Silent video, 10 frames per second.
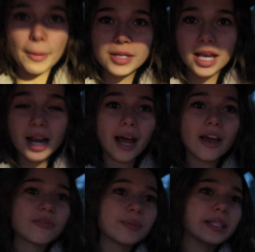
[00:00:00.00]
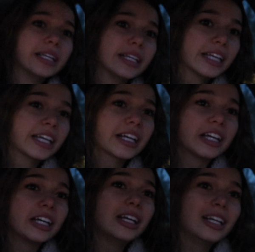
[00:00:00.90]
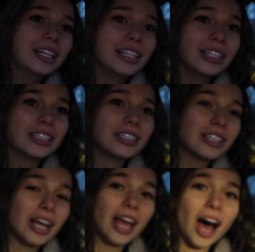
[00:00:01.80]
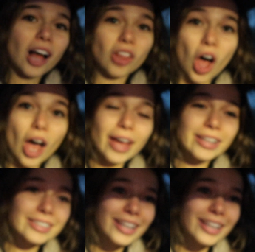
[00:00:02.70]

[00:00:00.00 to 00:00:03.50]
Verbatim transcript: update. I have been eating a lot